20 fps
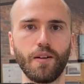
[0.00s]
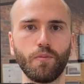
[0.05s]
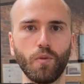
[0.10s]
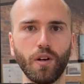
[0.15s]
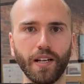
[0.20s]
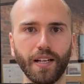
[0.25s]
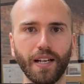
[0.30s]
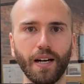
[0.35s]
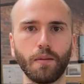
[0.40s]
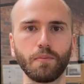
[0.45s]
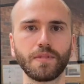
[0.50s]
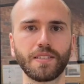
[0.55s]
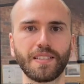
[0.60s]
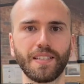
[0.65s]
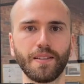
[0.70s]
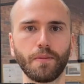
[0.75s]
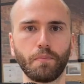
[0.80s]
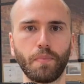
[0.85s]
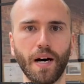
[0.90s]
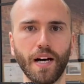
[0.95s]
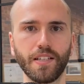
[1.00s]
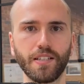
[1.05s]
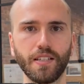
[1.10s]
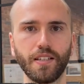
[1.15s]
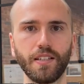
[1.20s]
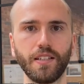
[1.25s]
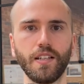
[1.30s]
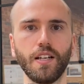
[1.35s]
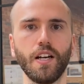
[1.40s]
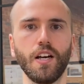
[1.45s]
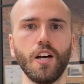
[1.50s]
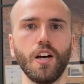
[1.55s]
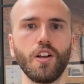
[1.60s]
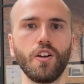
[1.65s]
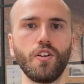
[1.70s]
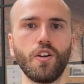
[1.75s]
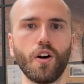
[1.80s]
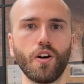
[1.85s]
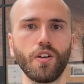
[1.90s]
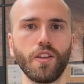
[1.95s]
And when it comes to the budget,
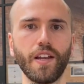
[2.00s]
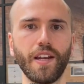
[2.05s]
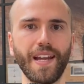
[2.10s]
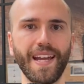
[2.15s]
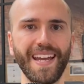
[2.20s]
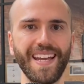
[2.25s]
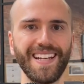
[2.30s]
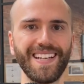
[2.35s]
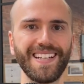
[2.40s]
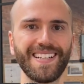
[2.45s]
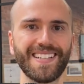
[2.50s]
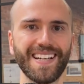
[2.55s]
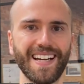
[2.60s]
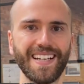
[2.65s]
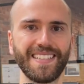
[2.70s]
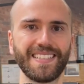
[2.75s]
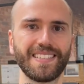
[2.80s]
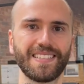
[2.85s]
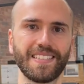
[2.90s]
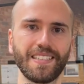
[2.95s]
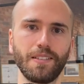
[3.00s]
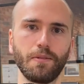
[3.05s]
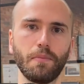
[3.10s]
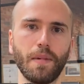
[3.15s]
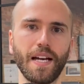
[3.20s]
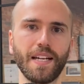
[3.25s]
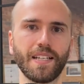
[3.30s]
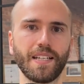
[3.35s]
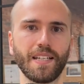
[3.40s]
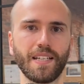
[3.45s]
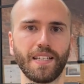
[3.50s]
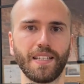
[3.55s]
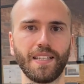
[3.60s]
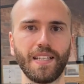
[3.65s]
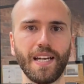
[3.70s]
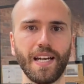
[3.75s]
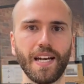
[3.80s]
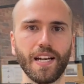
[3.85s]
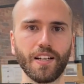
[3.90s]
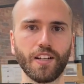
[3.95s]
know that any changes that you're making in
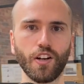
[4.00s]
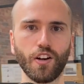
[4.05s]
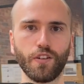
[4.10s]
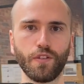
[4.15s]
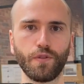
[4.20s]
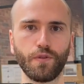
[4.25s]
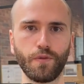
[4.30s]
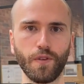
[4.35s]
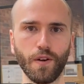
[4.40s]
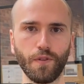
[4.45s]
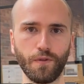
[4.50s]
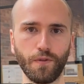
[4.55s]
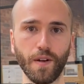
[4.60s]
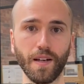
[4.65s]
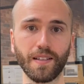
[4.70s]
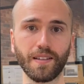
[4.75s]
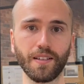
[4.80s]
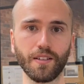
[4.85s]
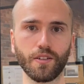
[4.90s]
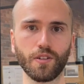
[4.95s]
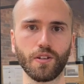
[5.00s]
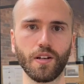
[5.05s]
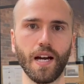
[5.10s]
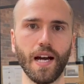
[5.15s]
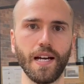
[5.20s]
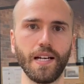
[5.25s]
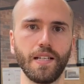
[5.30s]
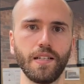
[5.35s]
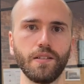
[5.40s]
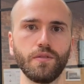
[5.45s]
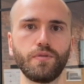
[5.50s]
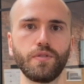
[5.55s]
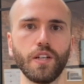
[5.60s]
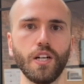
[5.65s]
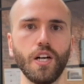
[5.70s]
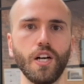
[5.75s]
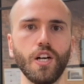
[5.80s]
there are going to affect the creative.